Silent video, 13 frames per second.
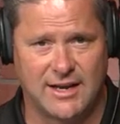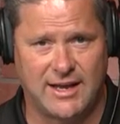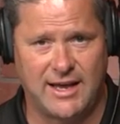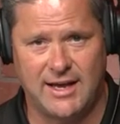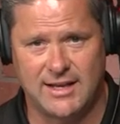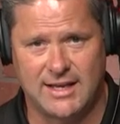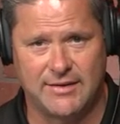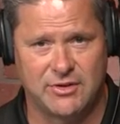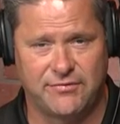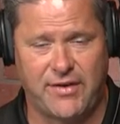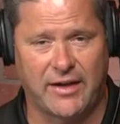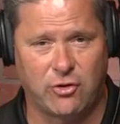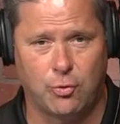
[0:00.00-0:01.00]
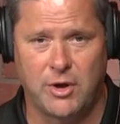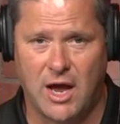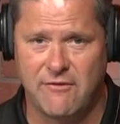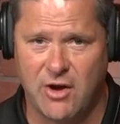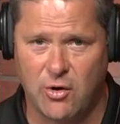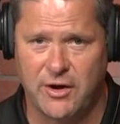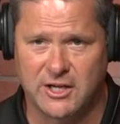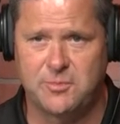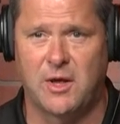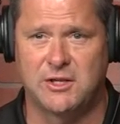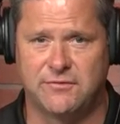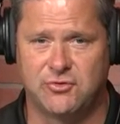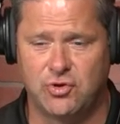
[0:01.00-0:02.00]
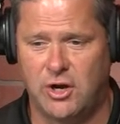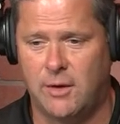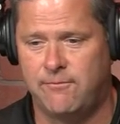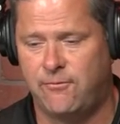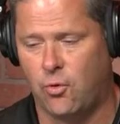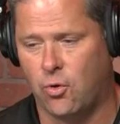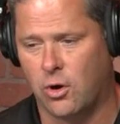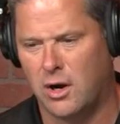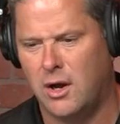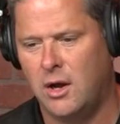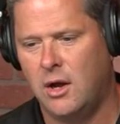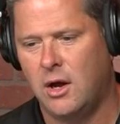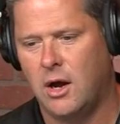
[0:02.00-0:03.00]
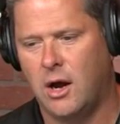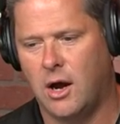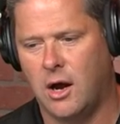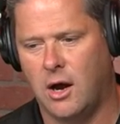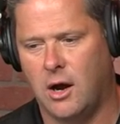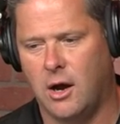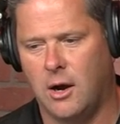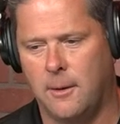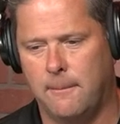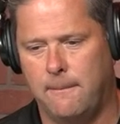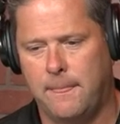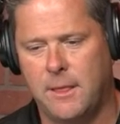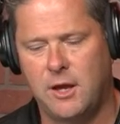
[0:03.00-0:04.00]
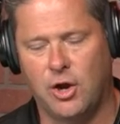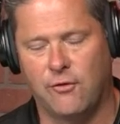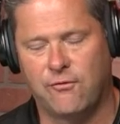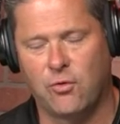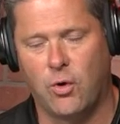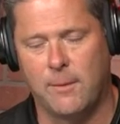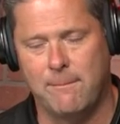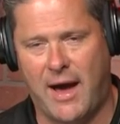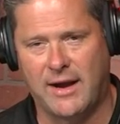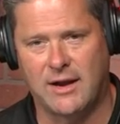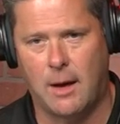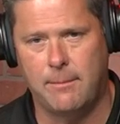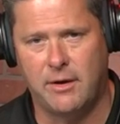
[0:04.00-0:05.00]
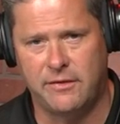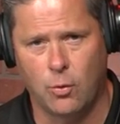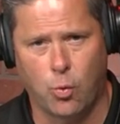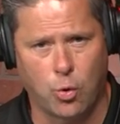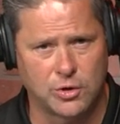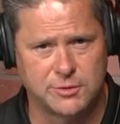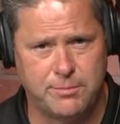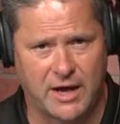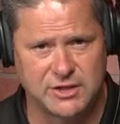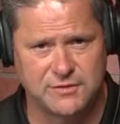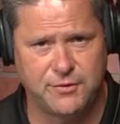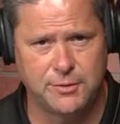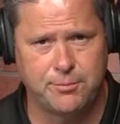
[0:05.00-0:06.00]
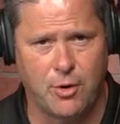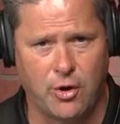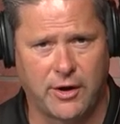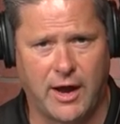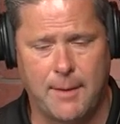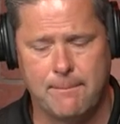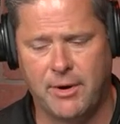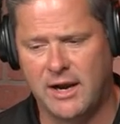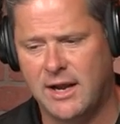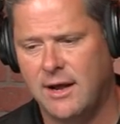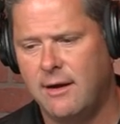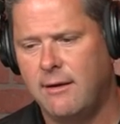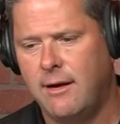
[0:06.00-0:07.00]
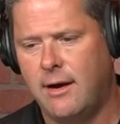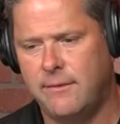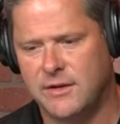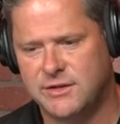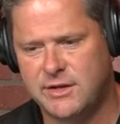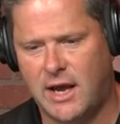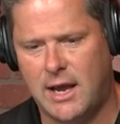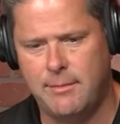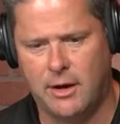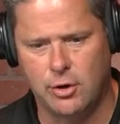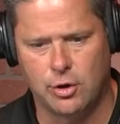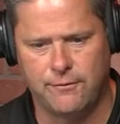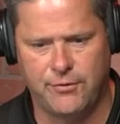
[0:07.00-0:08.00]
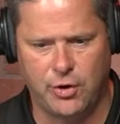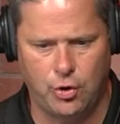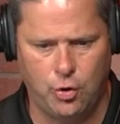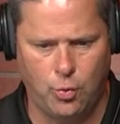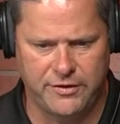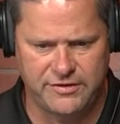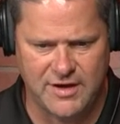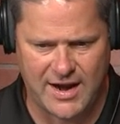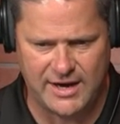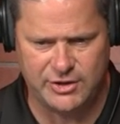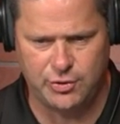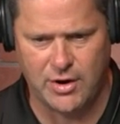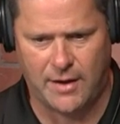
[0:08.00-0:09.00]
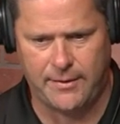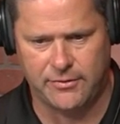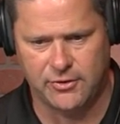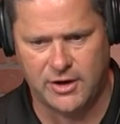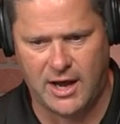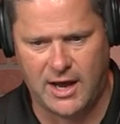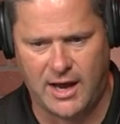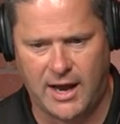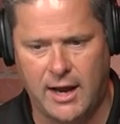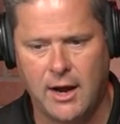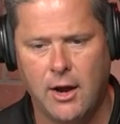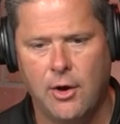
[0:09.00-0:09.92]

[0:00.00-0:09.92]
again, given the fact it would be a very expensive trip for um, you know for what might not be the world's best football game. But in this same interview with 929 the other day,